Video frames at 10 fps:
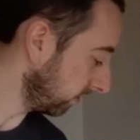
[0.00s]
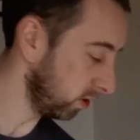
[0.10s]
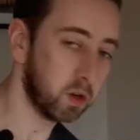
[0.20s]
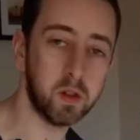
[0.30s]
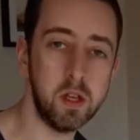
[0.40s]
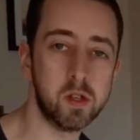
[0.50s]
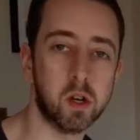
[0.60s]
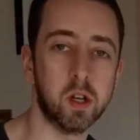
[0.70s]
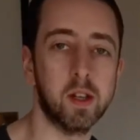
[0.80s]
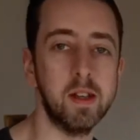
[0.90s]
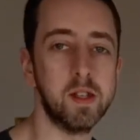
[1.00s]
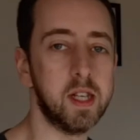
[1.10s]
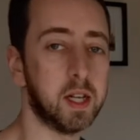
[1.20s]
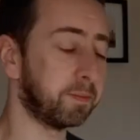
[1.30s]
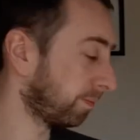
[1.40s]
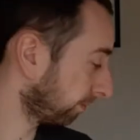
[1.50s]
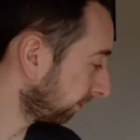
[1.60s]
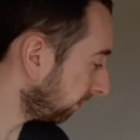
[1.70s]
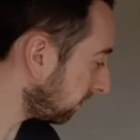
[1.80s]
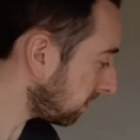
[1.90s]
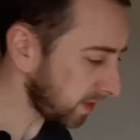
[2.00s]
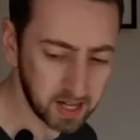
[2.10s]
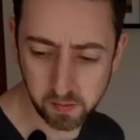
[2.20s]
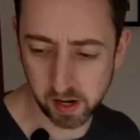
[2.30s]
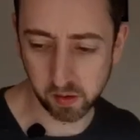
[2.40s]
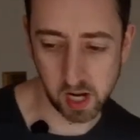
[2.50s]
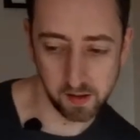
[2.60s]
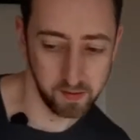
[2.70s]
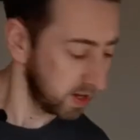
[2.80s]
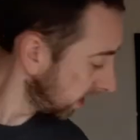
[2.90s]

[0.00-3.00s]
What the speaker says: of along these sort of lines here, where I'm going to have